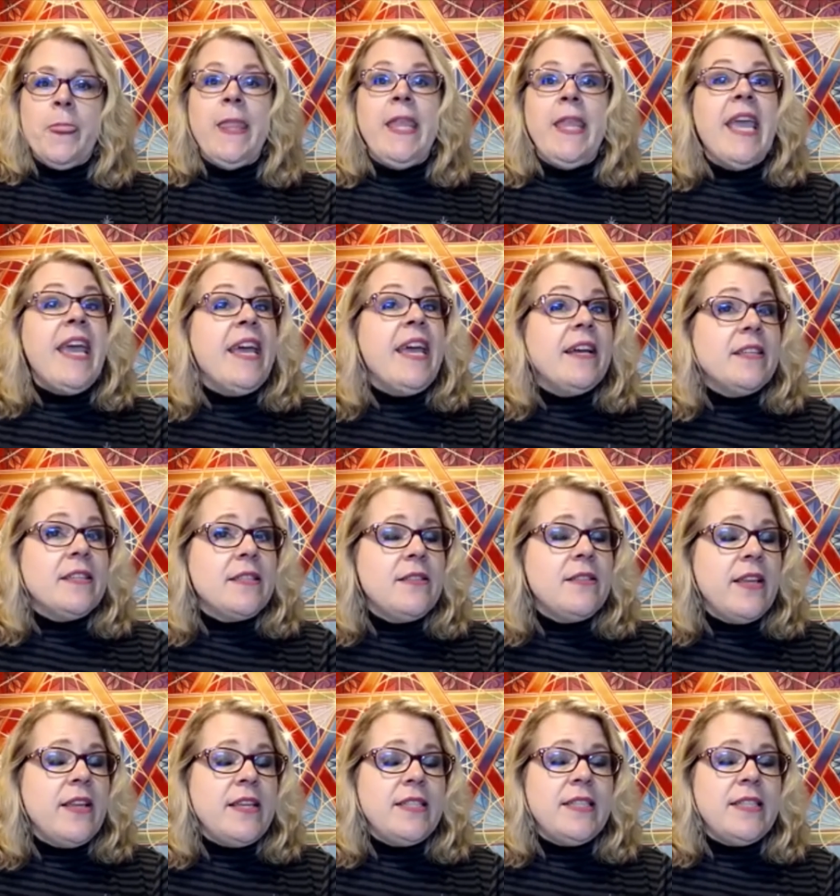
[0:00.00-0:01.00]
Yes,
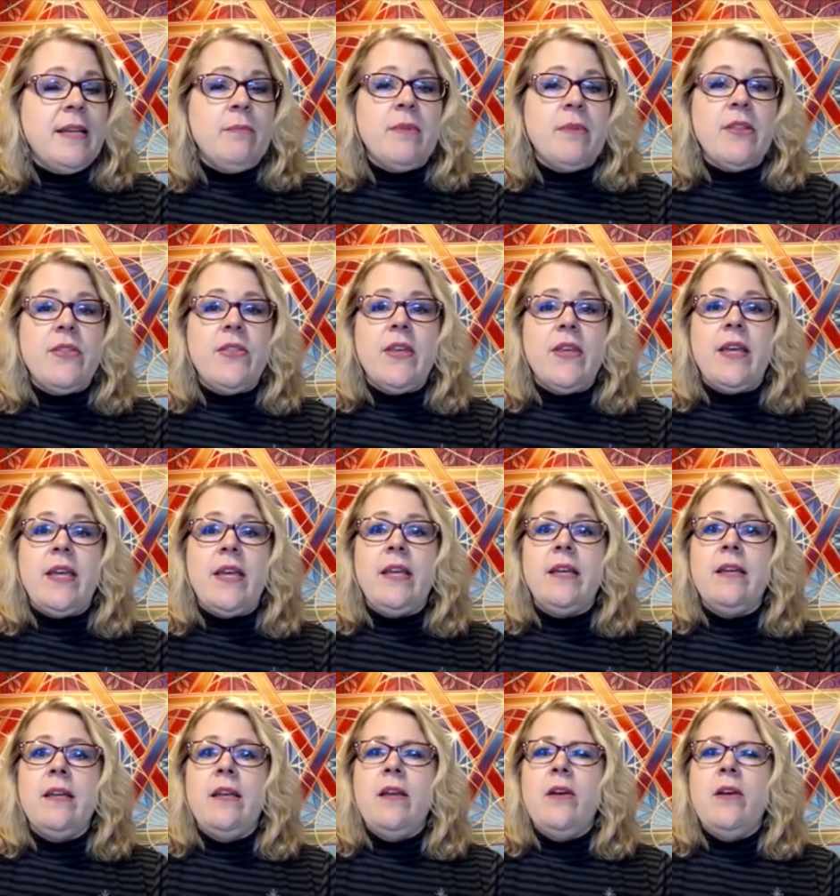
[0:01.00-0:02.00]
they seem to
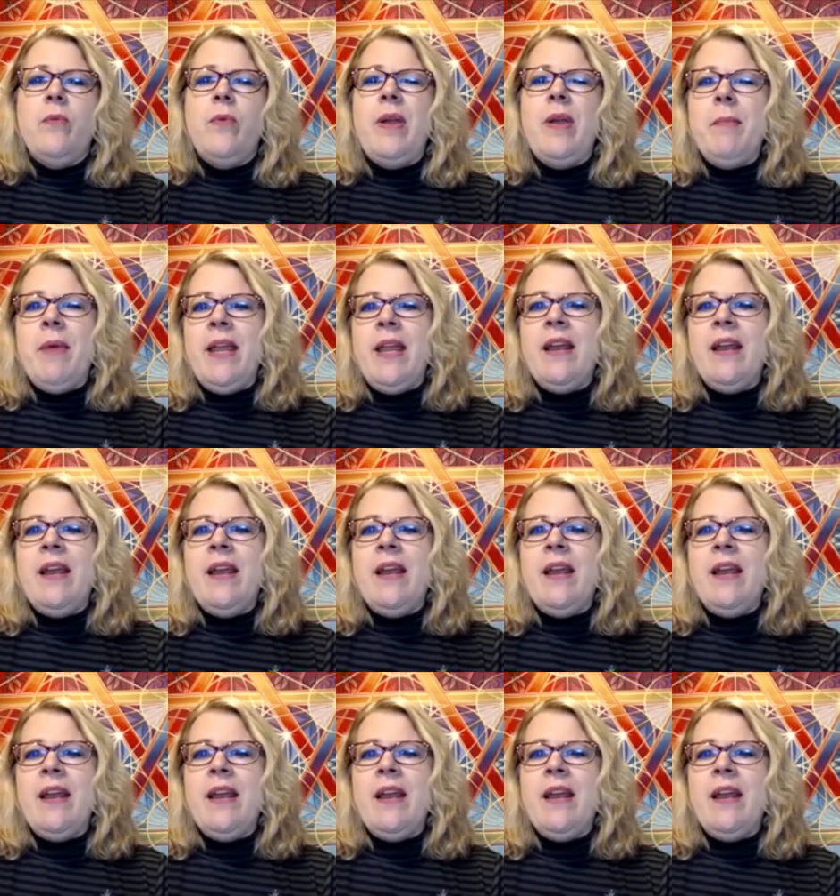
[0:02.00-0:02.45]
think, we may